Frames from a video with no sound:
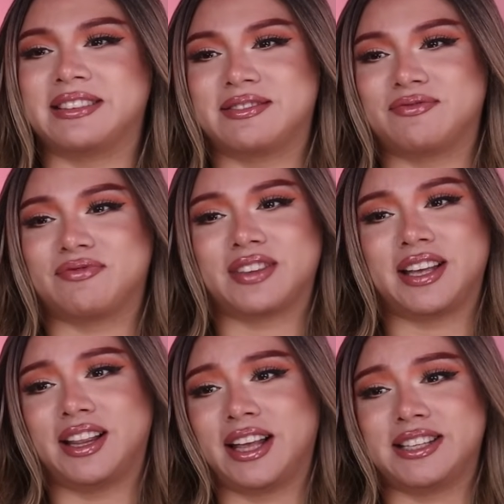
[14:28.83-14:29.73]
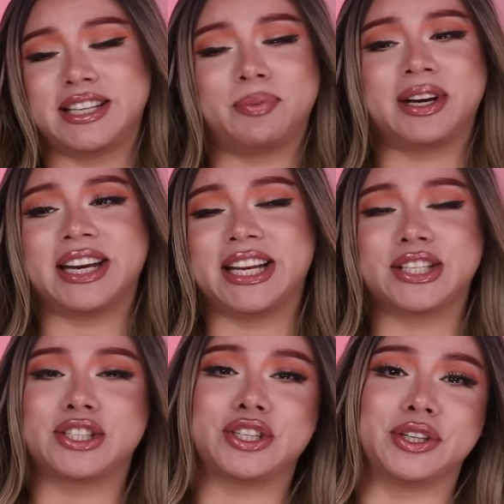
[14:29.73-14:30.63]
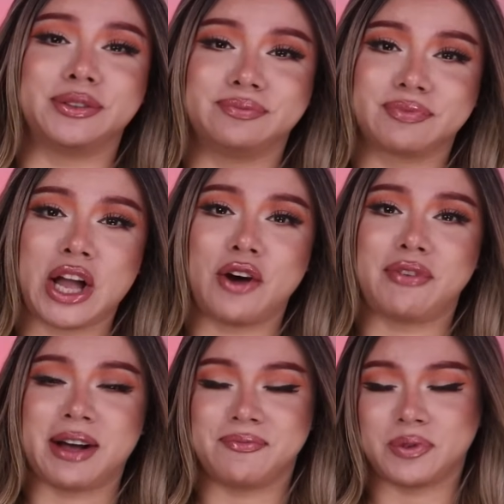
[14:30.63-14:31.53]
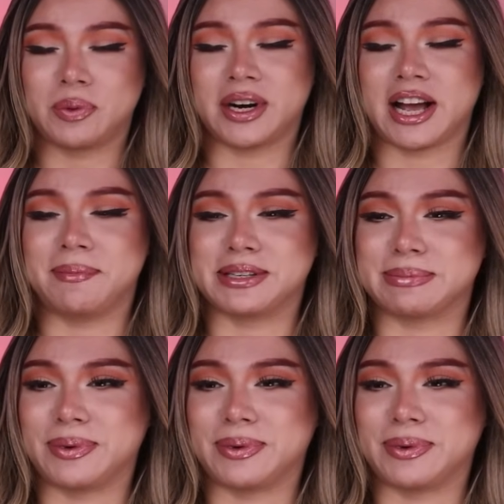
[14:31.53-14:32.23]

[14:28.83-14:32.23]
it it did what it needed to do. Over. Work out, Miss